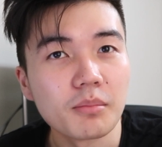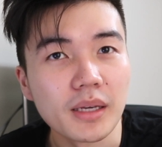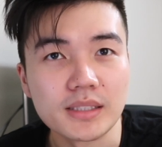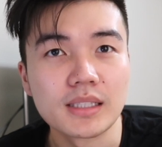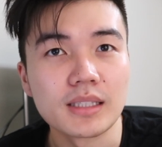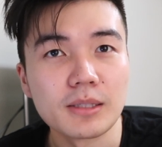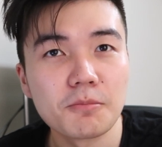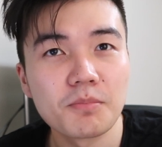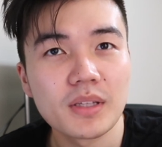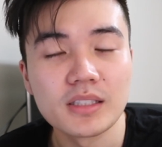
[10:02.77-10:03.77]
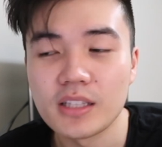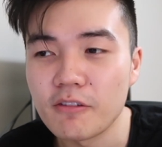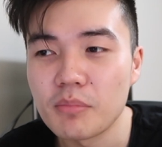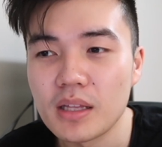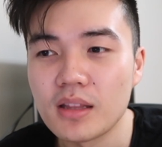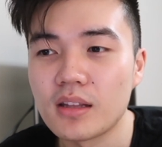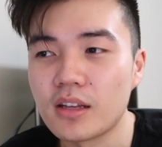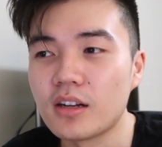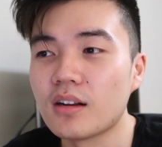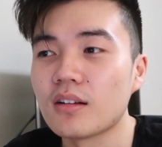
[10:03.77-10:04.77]
basically, because they've been
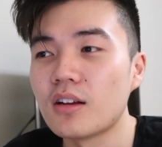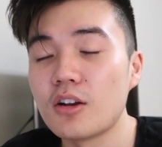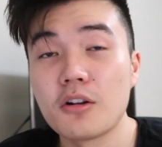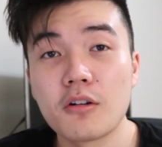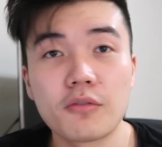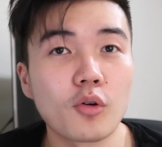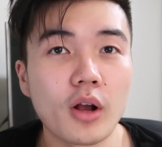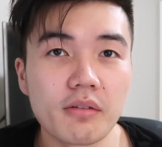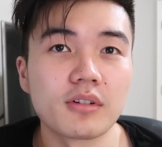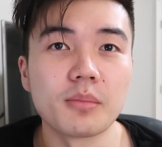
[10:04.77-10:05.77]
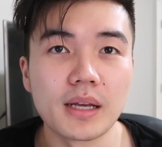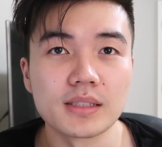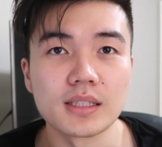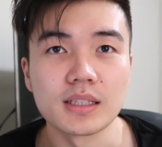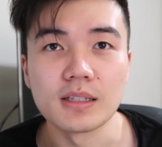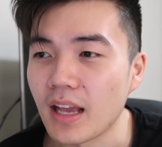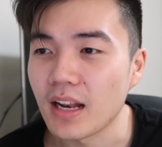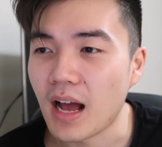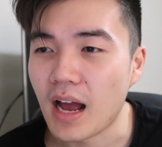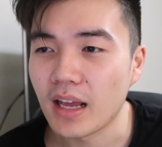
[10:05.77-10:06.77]
here forever, basically. And
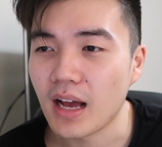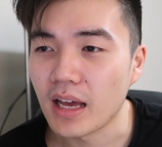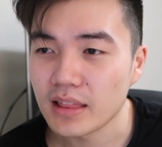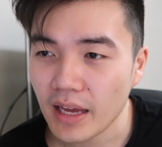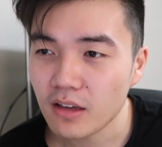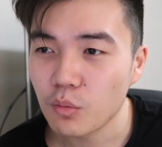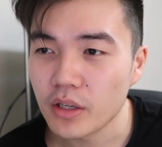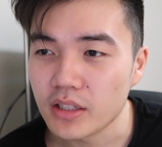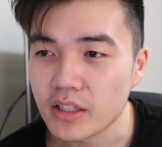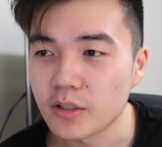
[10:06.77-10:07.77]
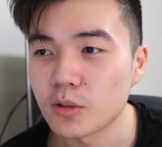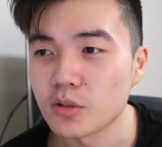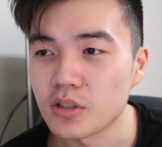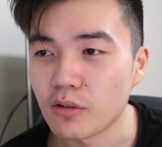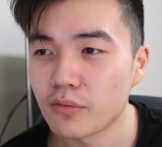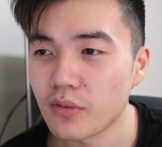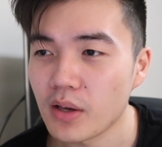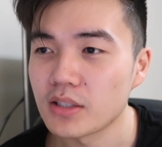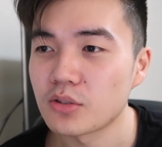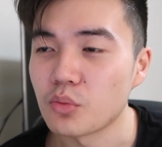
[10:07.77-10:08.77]
I like when heroes are
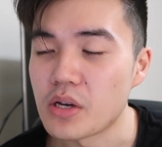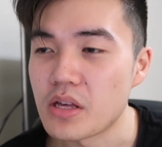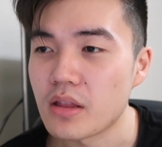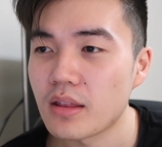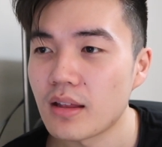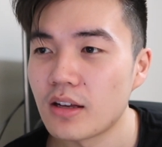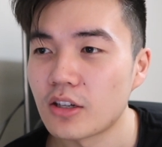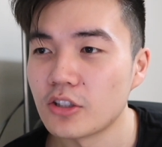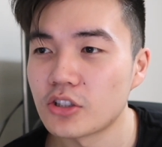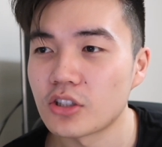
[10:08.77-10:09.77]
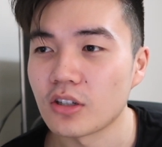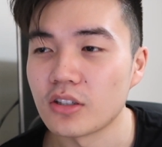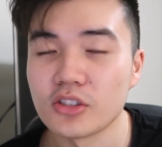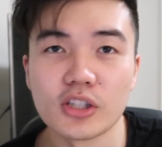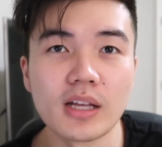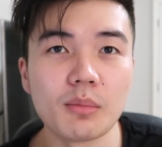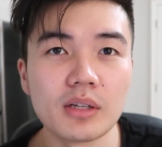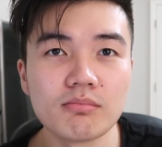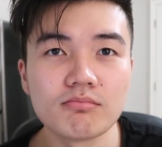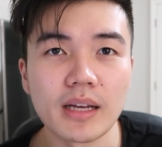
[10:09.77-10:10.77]
faced with a certain dilemma
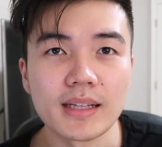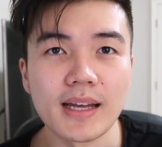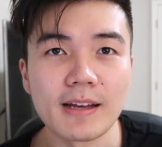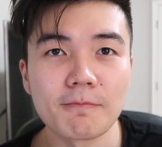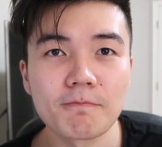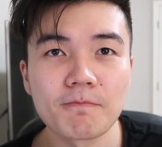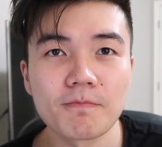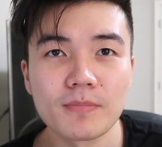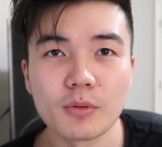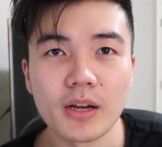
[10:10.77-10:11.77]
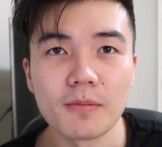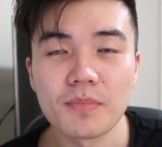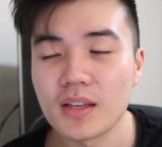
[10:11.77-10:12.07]
like that, right?